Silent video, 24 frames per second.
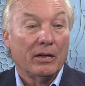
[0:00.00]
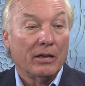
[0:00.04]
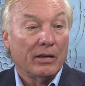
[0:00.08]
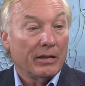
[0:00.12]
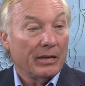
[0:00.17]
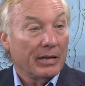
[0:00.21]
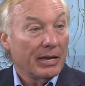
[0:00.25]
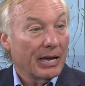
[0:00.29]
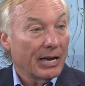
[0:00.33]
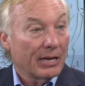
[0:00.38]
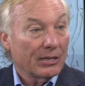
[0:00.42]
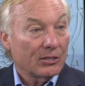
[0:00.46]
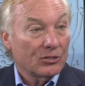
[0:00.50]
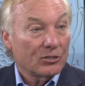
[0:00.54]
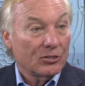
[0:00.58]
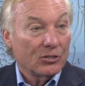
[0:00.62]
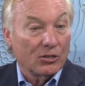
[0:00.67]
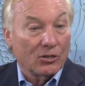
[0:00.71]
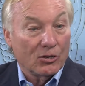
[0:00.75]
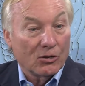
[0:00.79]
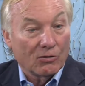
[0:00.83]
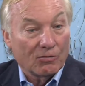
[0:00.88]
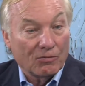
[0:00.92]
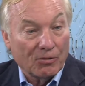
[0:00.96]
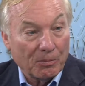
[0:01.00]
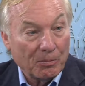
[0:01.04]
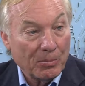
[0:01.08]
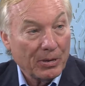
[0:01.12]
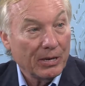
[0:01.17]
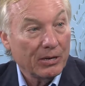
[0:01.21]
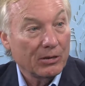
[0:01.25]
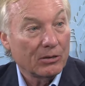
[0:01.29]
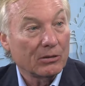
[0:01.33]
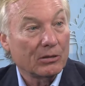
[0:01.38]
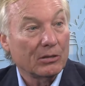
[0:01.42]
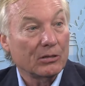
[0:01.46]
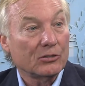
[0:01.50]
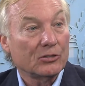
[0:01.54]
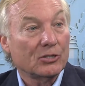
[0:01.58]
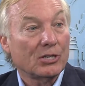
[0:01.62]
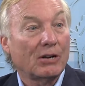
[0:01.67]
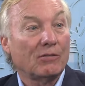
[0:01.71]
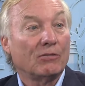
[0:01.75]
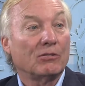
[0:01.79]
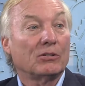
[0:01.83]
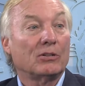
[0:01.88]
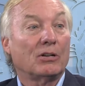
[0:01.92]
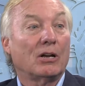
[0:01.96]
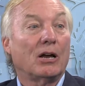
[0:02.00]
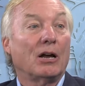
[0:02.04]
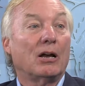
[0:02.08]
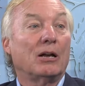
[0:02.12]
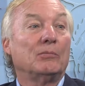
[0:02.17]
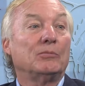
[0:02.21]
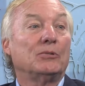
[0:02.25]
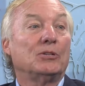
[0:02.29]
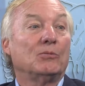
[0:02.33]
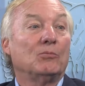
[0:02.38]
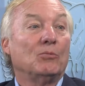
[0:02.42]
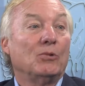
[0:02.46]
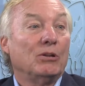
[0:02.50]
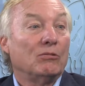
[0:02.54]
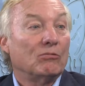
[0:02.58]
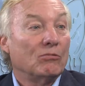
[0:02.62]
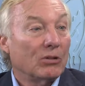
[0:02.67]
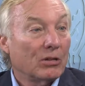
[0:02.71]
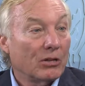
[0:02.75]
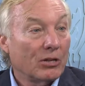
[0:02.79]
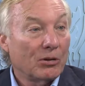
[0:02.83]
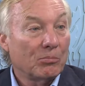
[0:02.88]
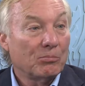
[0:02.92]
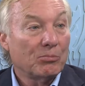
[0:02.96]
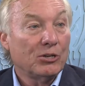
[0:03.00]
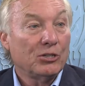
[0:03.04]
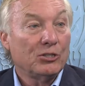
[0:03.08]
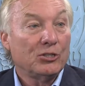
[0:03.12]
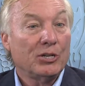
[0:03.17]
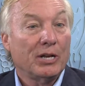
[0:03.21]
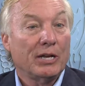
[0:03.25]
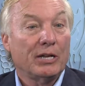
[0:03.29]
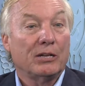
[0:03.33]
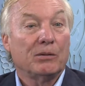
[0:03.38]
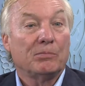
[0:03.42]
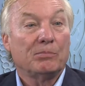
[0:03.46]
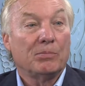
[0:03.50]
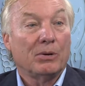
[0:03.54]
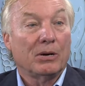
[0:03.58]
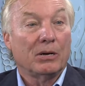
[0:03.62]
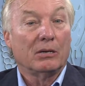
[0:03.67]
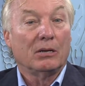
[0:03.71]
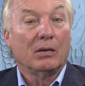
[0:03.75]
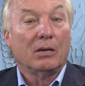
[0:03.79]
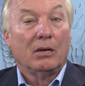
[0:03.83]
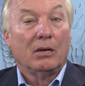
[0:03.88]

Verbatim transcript: Yes, you have appeared several times, and we really appreciate it, but